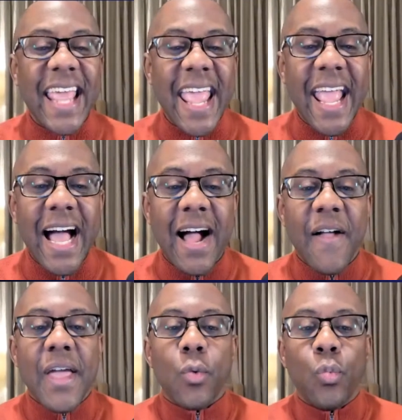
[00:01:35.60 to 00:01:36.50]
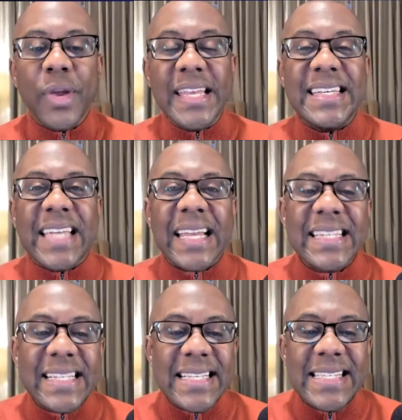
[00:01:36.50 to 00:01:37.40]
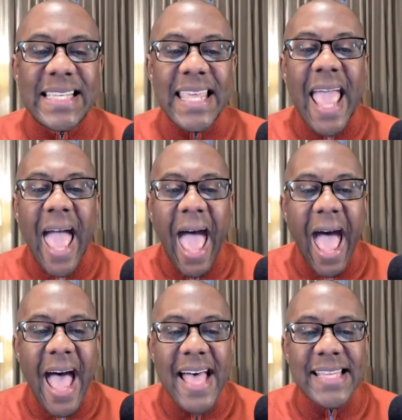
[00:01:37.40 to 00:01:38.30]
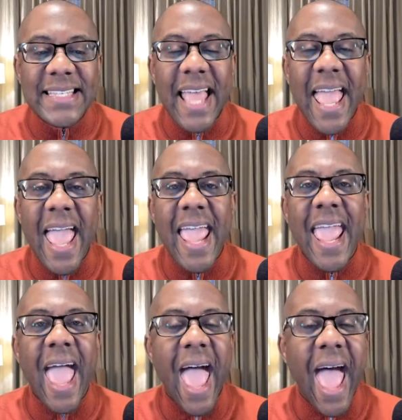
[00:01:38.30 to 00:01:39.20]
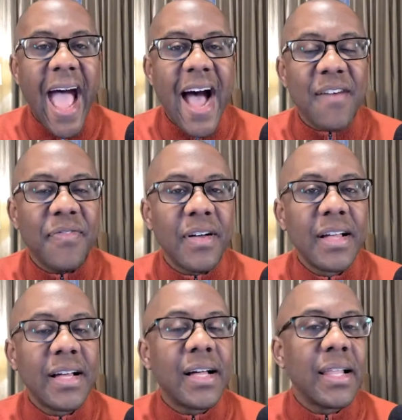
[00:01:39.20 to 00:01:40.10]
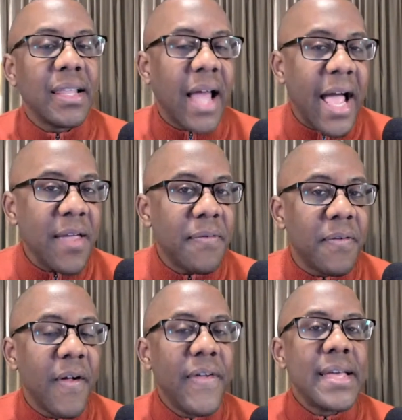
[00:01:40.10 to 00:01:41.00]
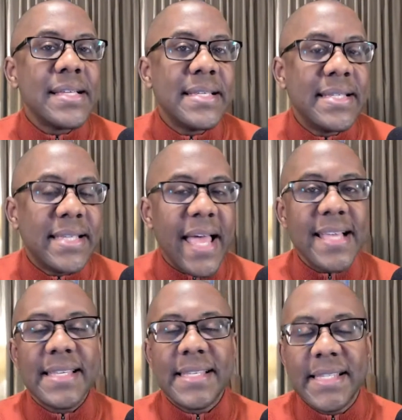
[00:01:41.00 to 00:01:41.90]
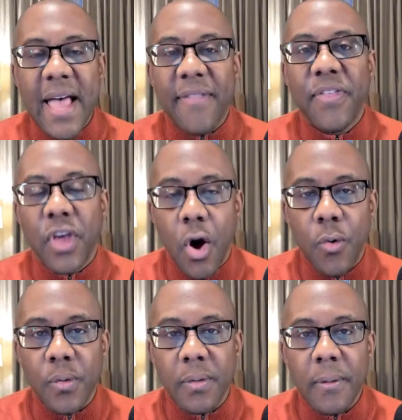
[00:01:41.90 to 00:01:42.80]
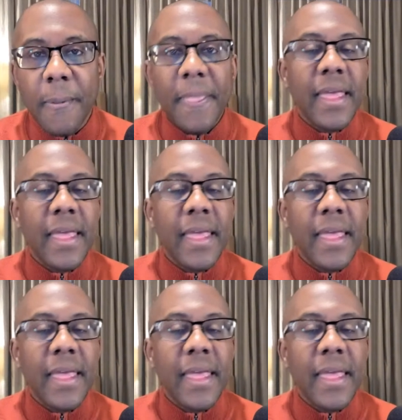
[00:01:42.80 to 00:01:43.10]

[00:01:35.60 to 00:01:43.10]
ding. Redundancy has a half life, says Seth Godin.